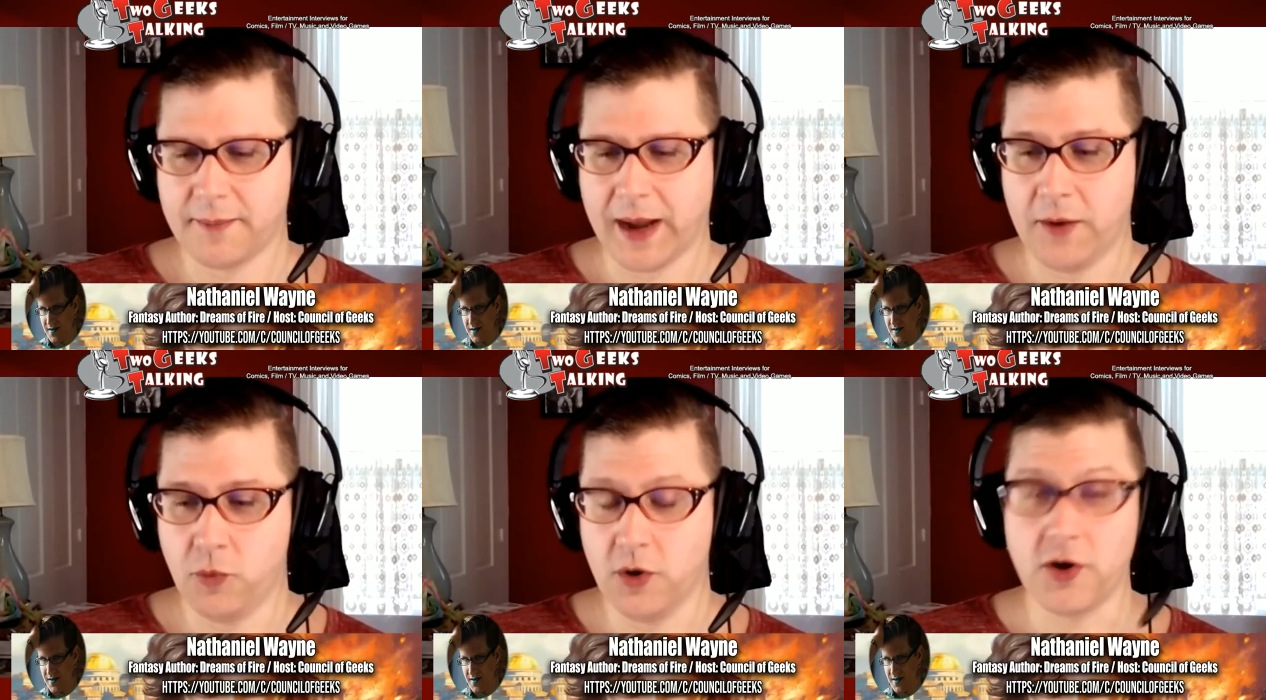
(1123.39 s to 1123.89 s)

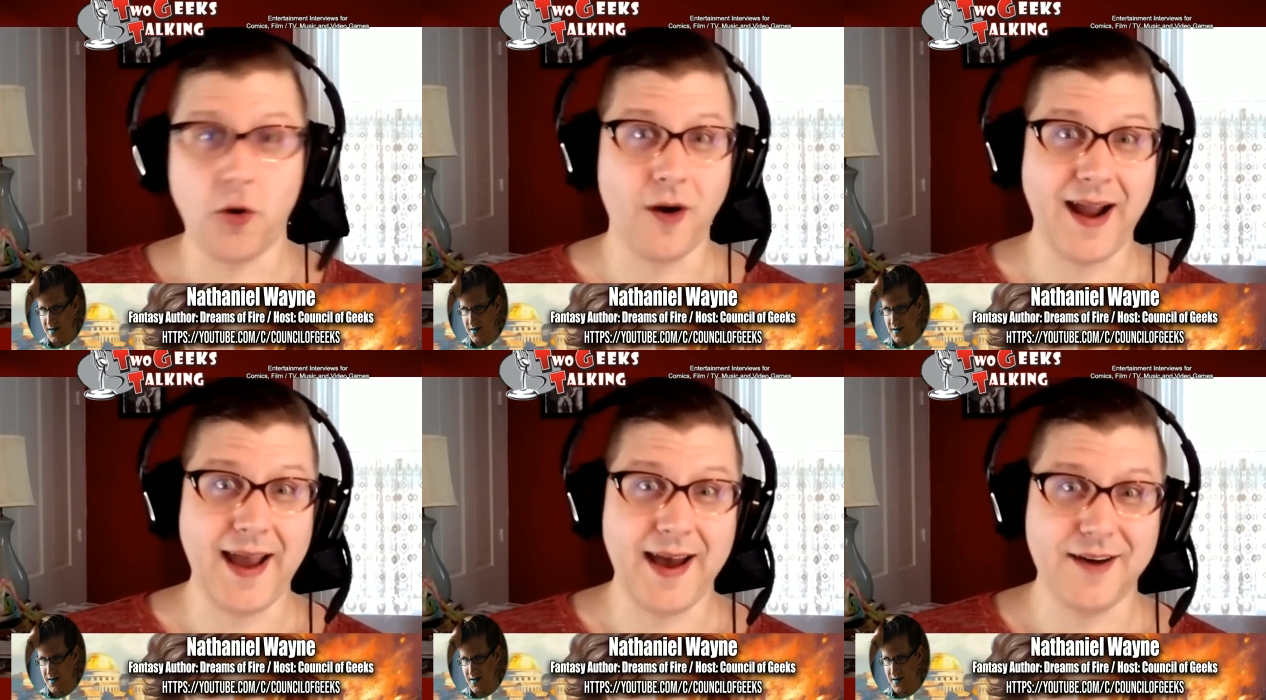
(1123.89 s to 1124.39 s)
Speaker 1: would or
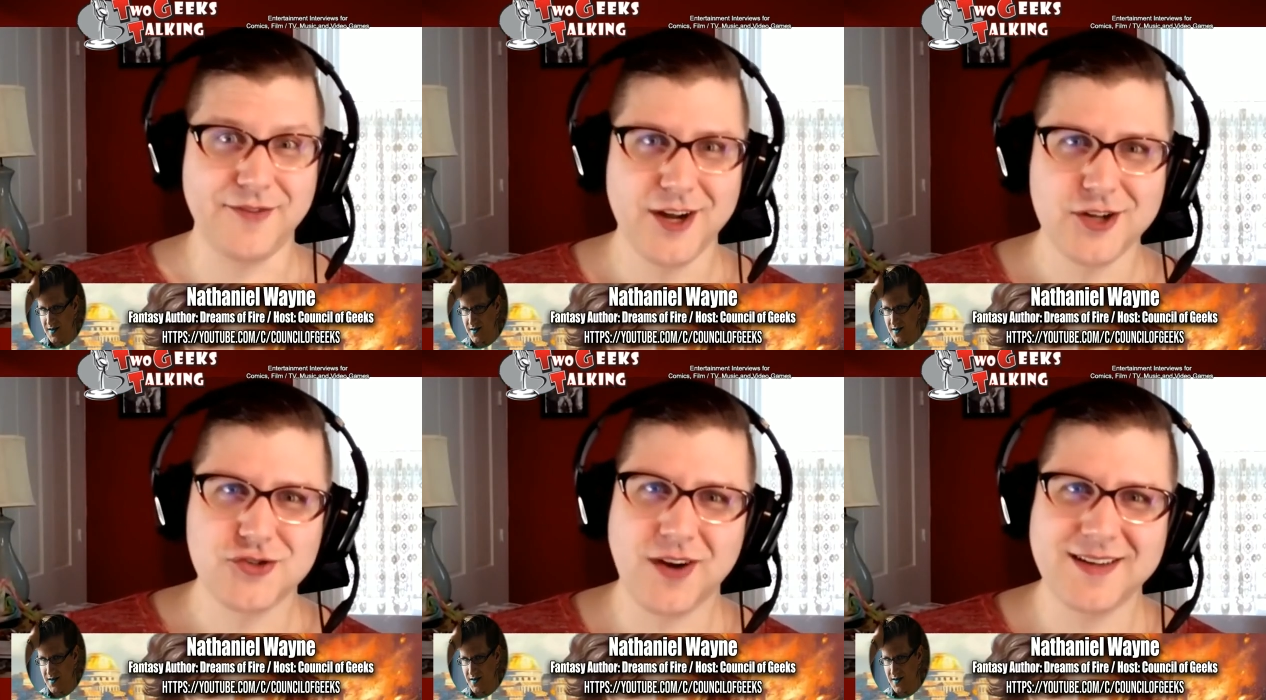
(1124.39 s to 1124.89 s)
have
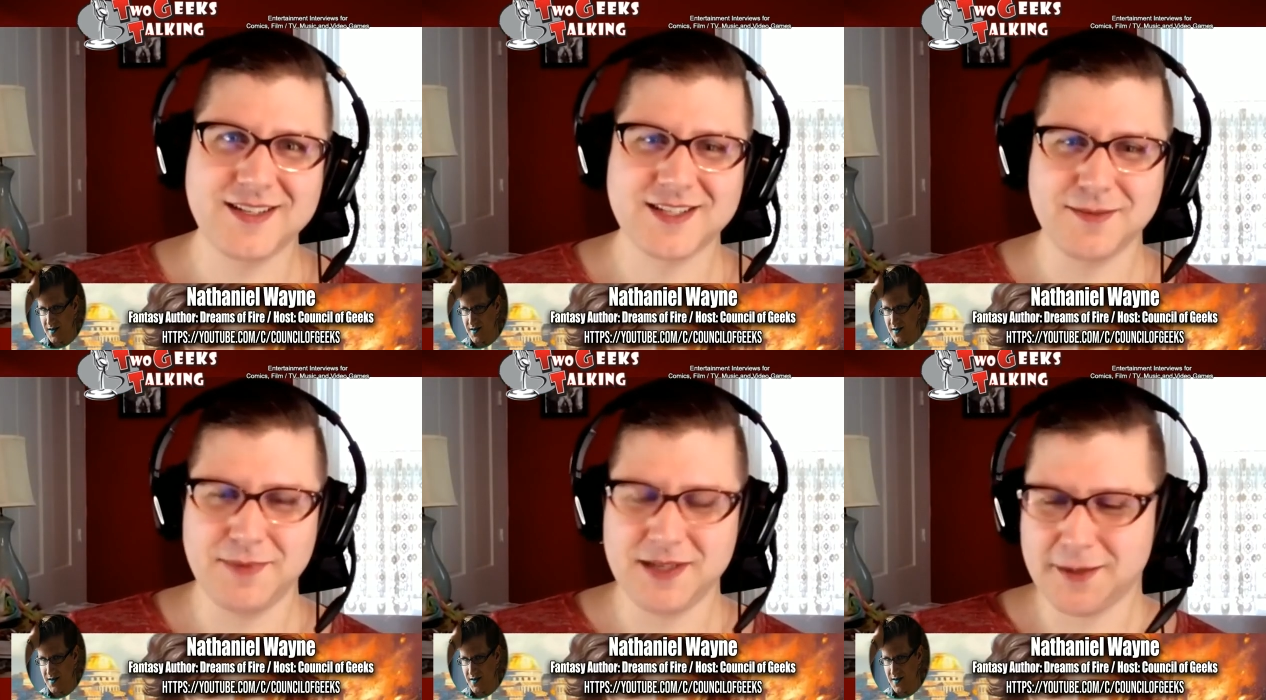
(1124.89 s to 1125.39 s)
tried to
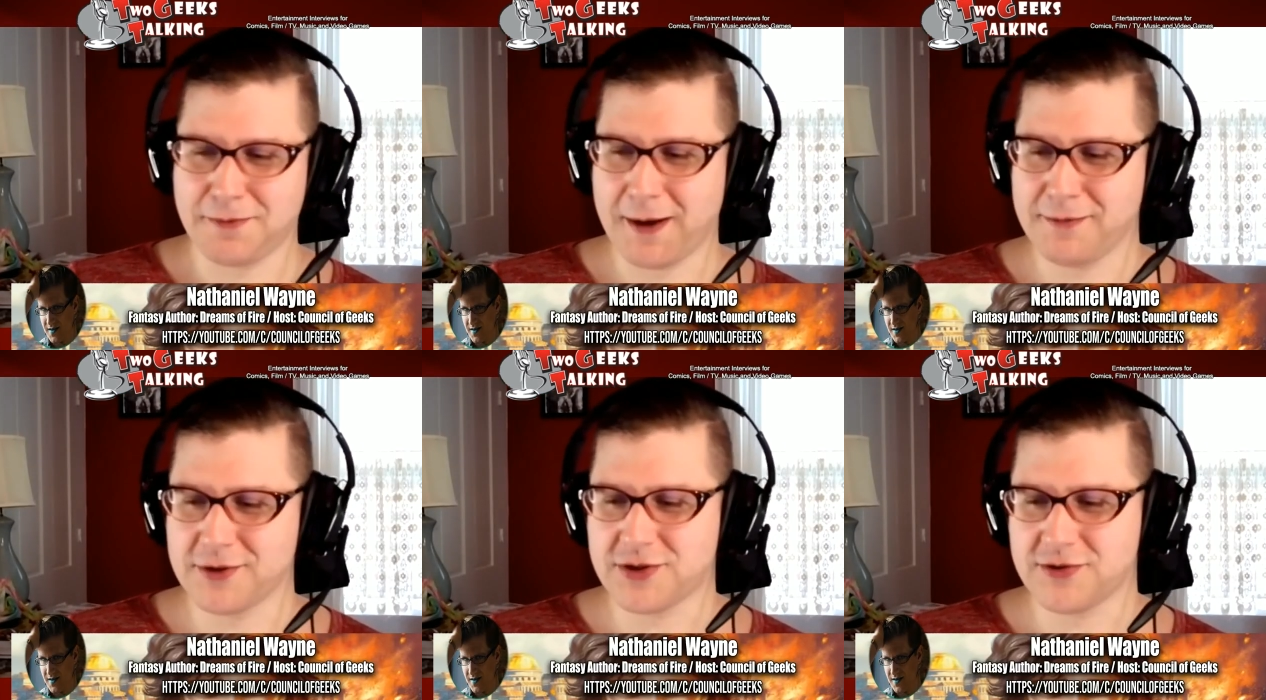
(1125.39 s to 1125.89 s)
submit to
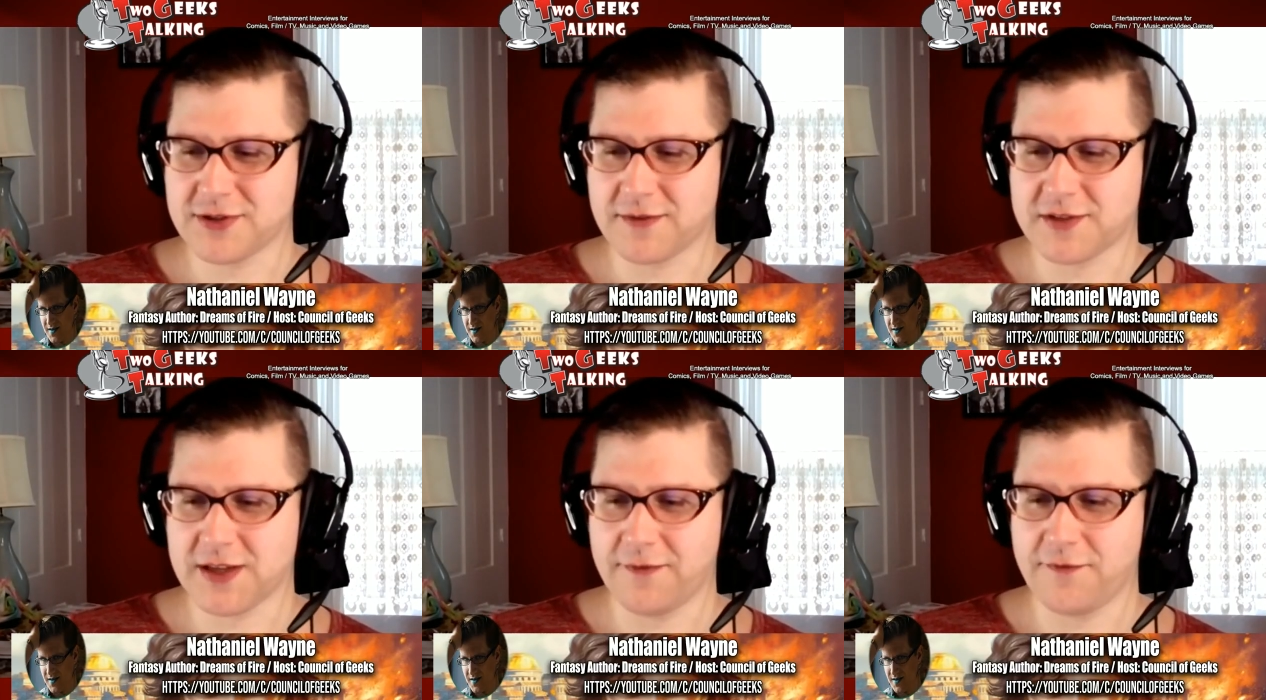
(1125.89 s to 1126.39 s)
publishers of
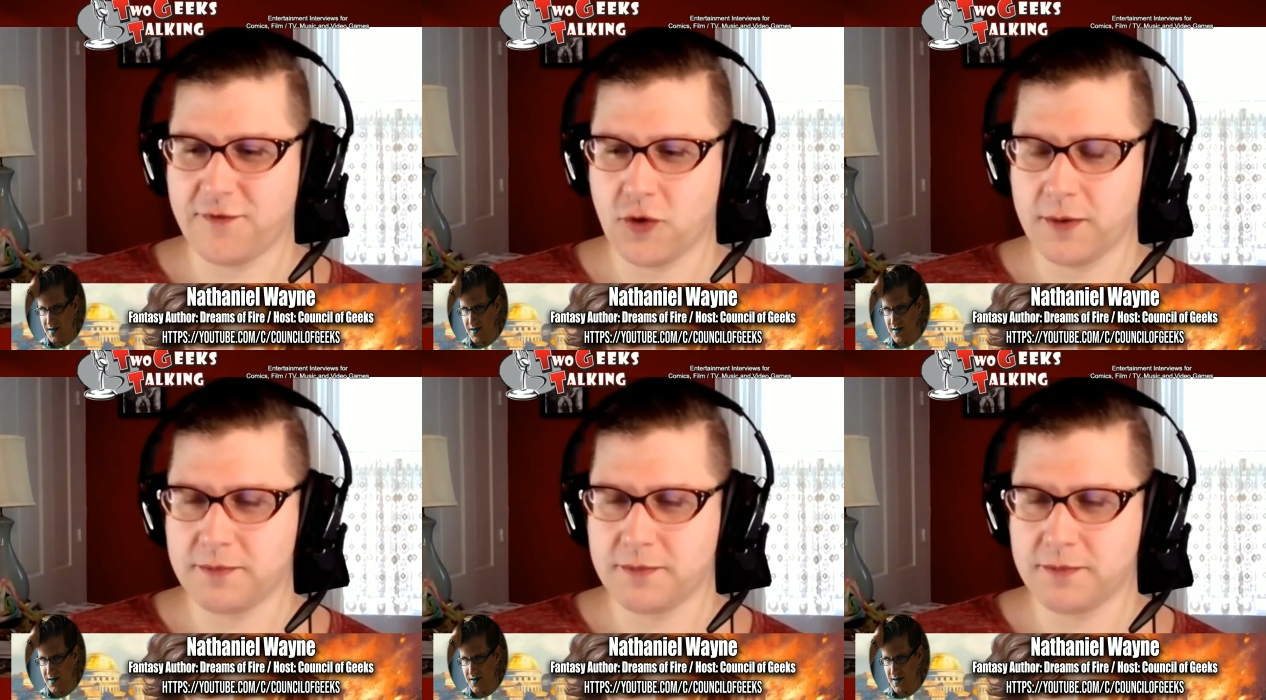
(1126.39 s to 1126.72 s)
some form.